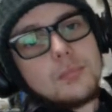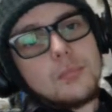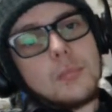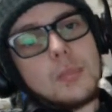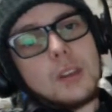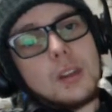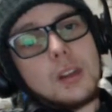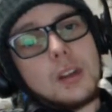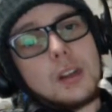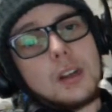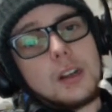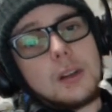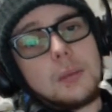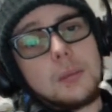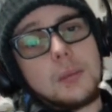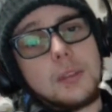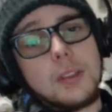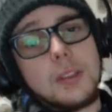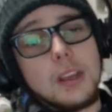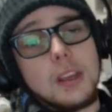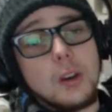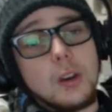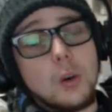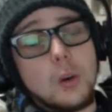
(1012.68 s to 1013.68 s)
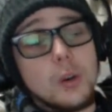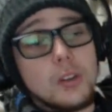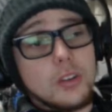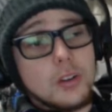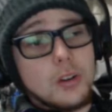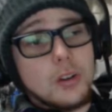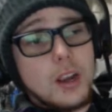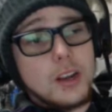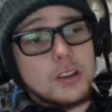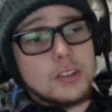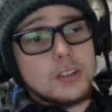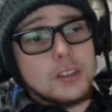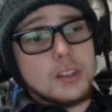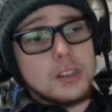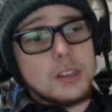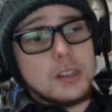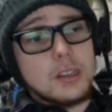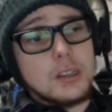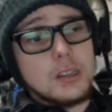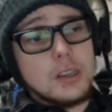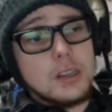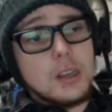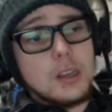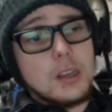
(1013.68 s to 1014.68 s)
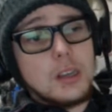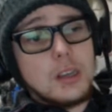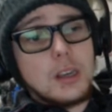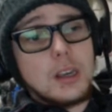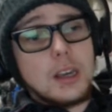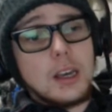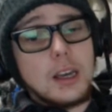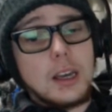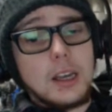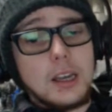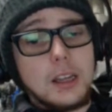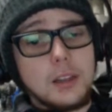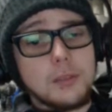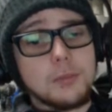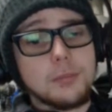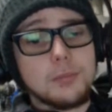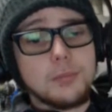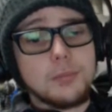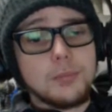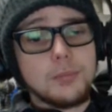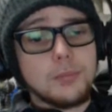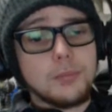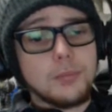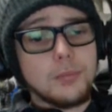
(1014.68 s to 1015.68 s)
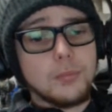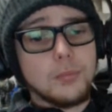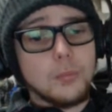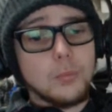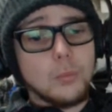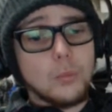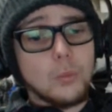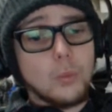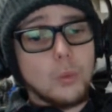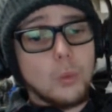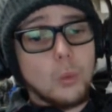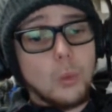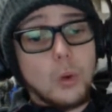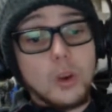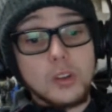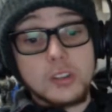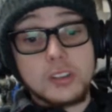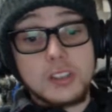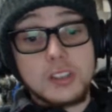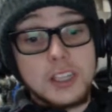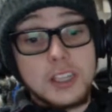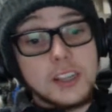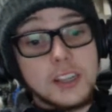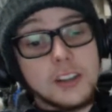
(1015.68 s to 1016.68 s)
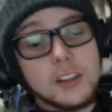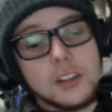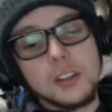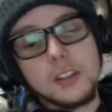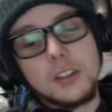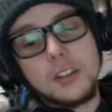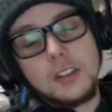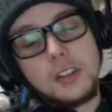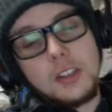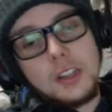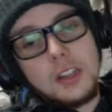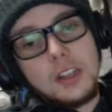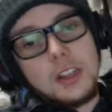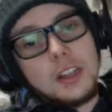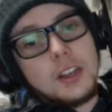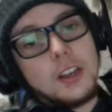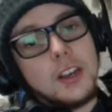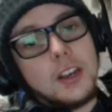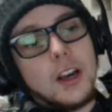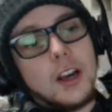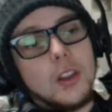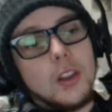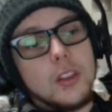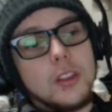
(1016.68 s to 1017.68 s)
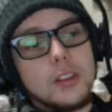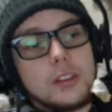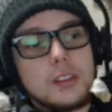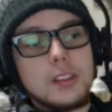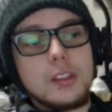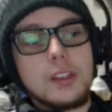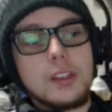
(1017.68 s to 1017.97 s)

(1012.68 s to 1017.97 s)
the Inquisitor actually was killed. Now this